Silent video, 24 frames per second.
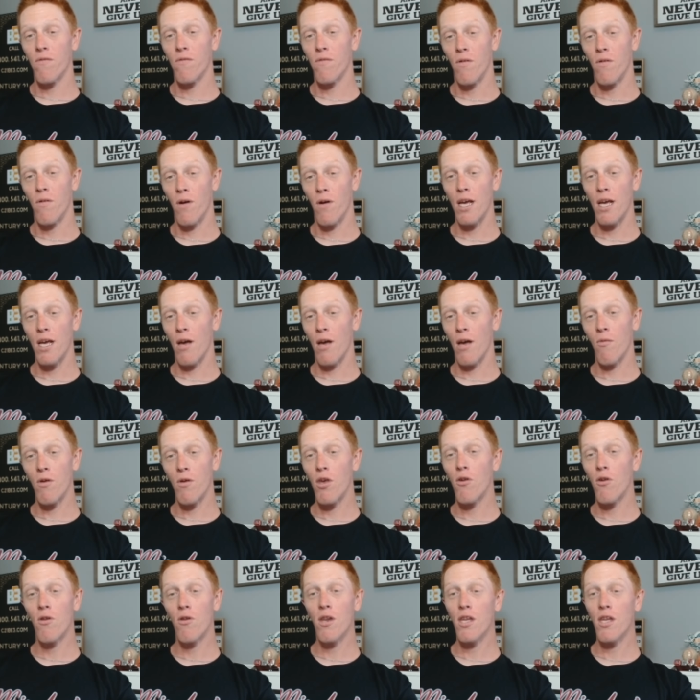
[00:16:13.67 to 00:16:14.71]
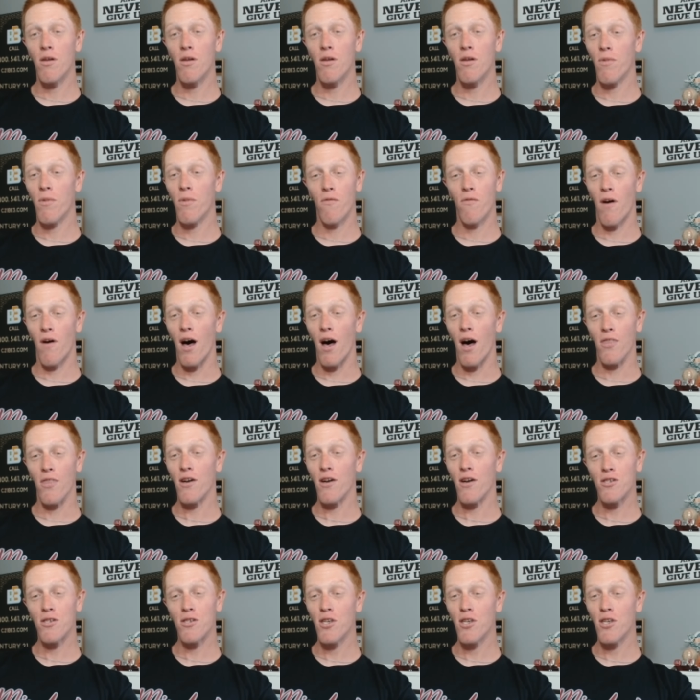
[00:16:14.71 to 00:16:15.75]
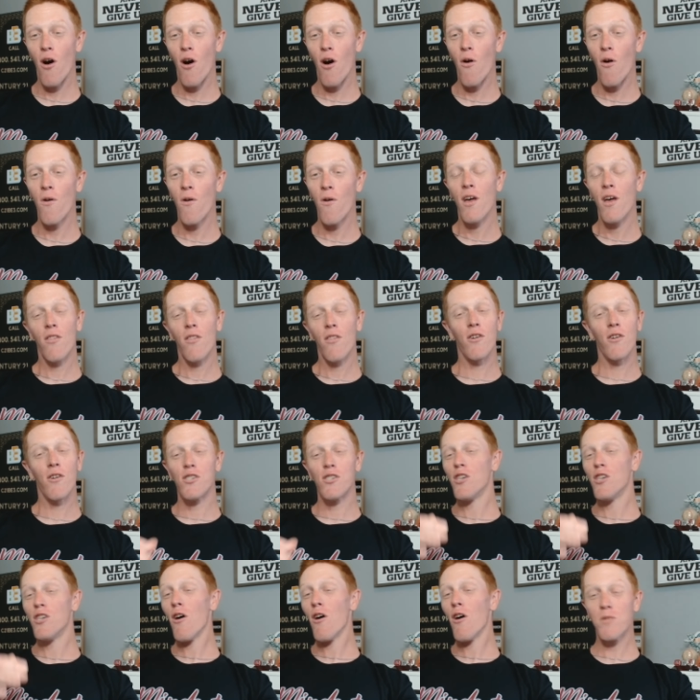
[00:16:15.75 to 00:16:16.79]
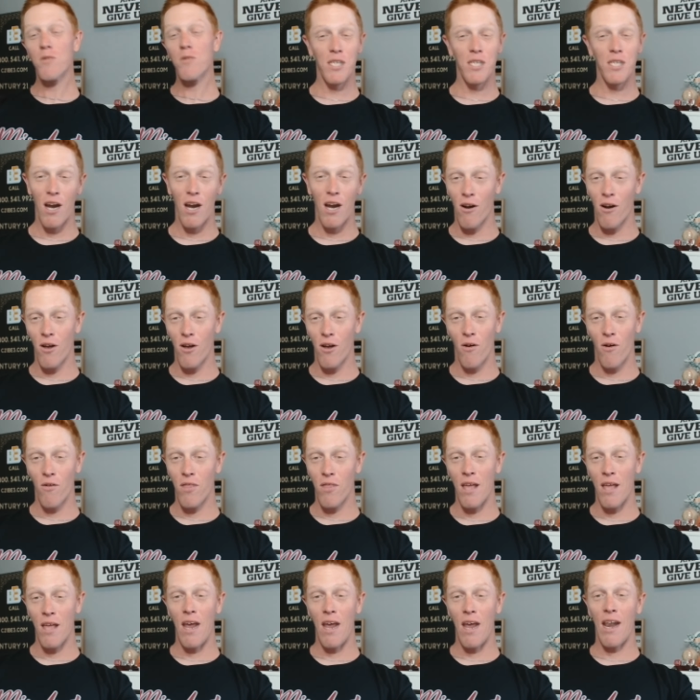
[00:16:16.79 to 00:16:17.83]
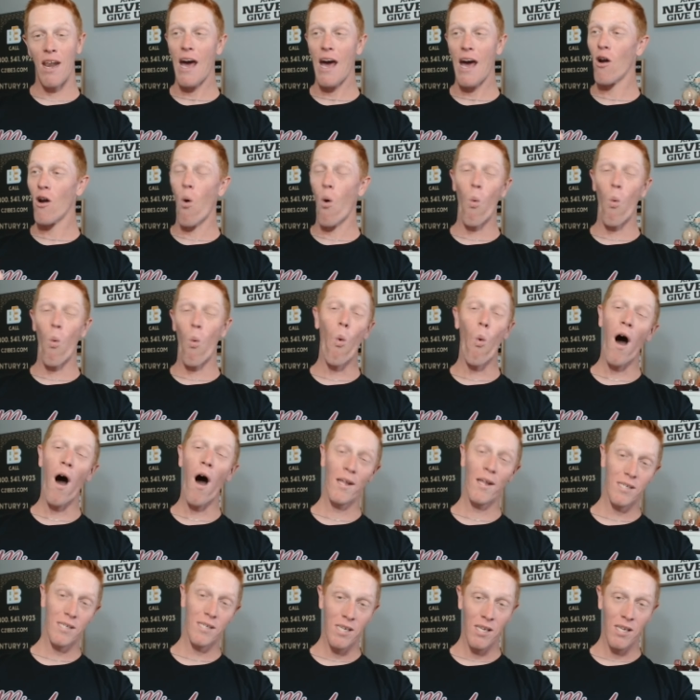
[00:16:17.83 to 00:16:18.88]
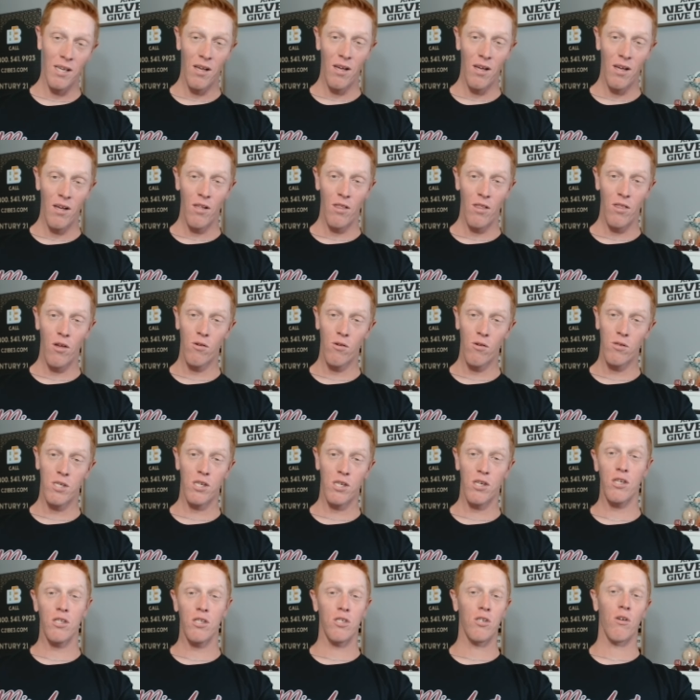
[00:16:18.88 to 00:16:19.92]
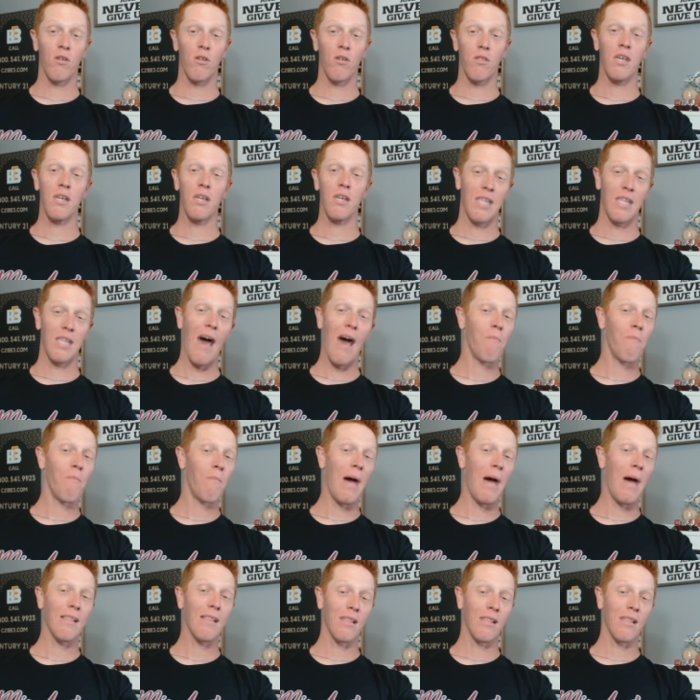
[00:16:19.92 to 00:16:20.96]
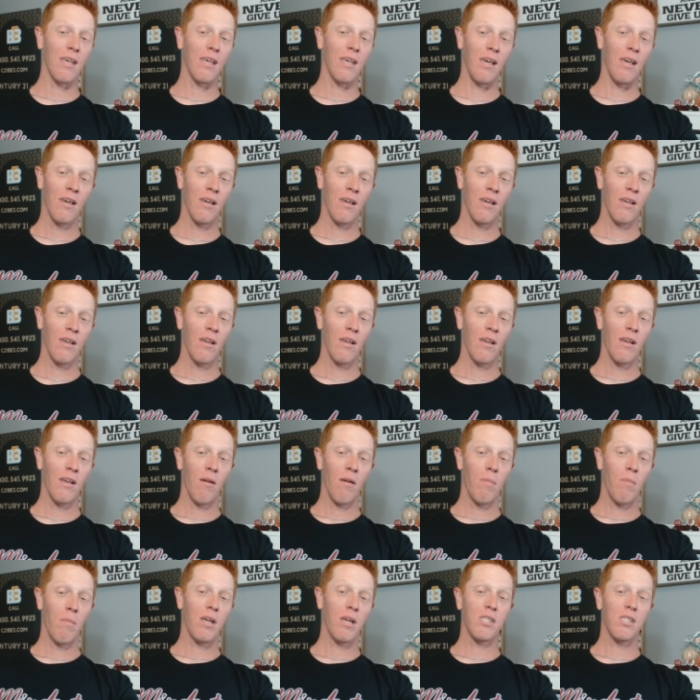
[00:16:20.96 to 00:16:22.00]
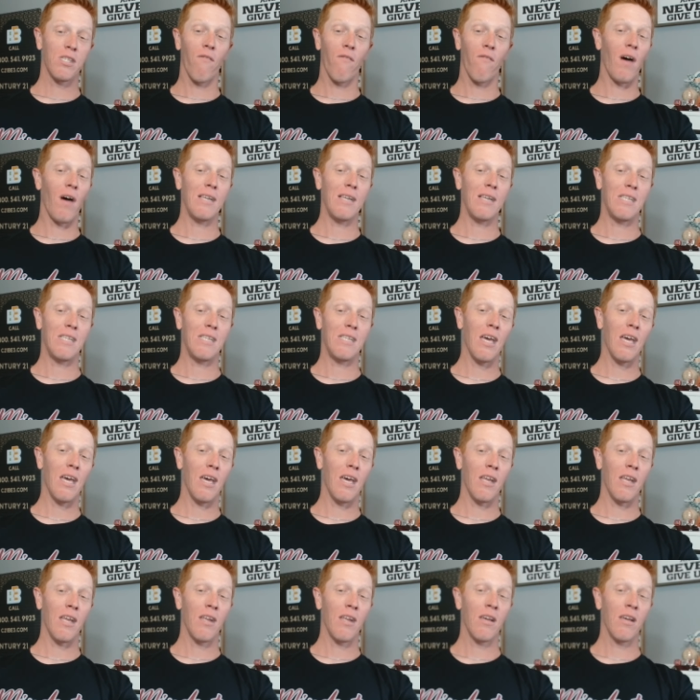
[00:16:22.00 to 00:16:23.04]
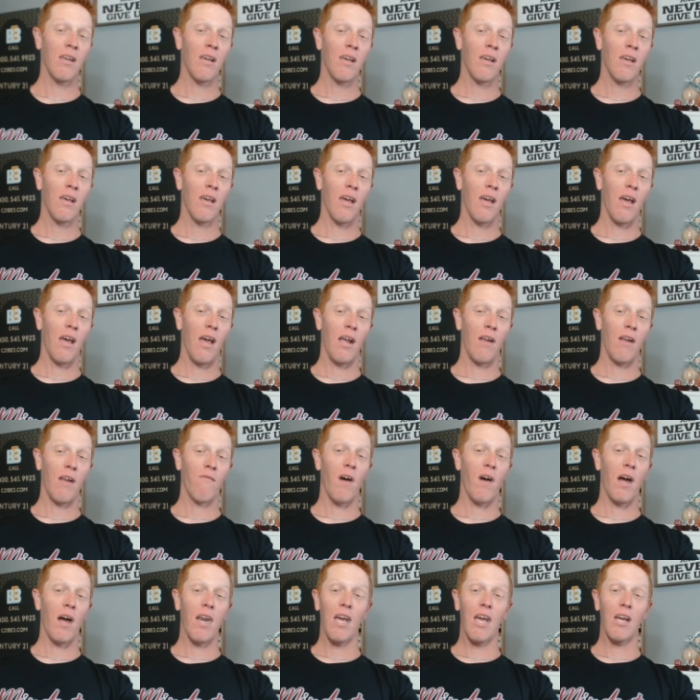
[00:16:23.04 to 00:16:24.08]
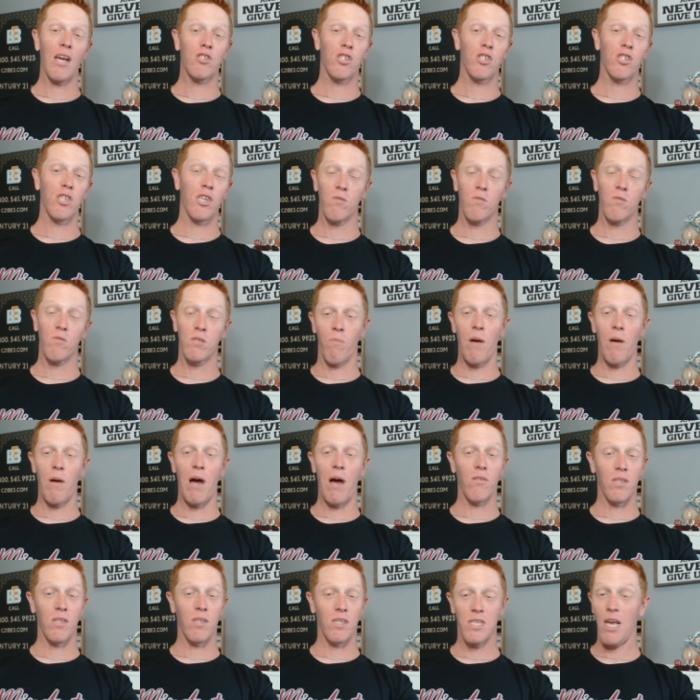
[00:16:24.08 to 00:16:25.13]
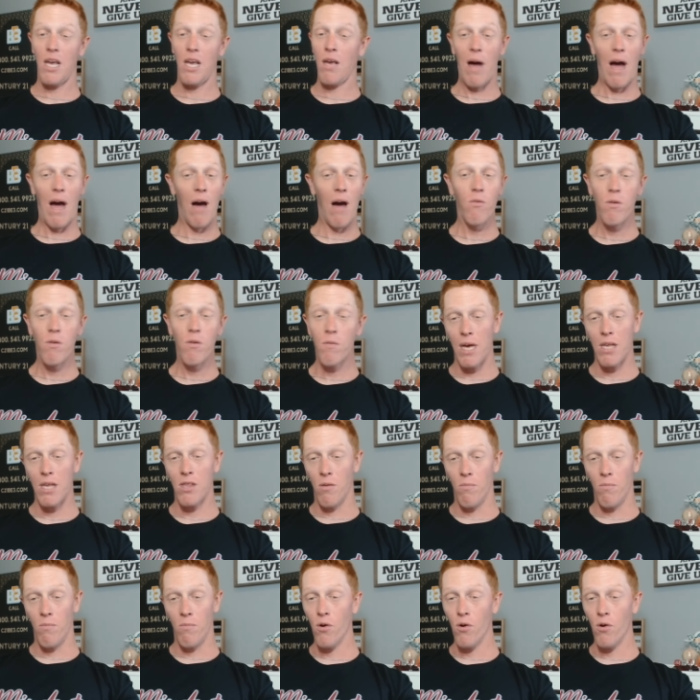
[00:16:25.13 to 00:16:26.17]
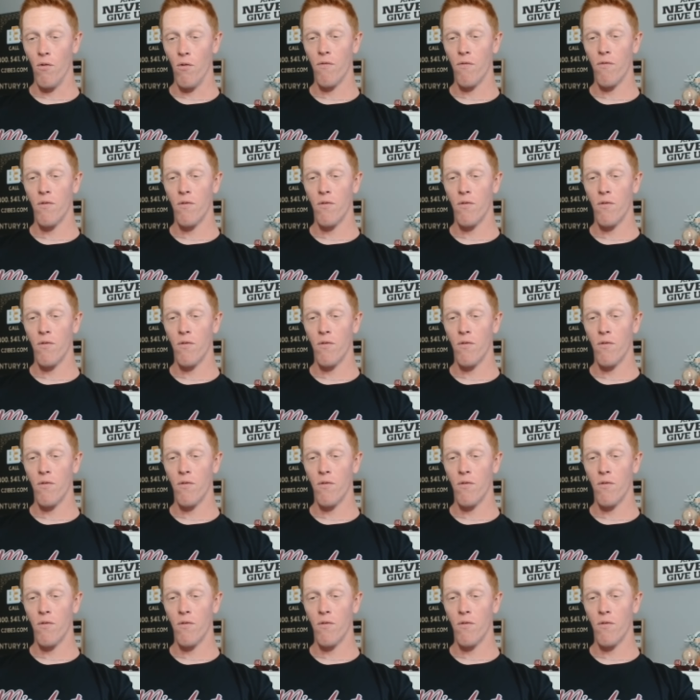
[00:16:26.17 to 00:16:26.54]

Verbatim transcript: right? And you need to move on. There's no, there's no scenario then, and I don't want those additional things that badly, because if I did and financially it was about the same, I would make the move.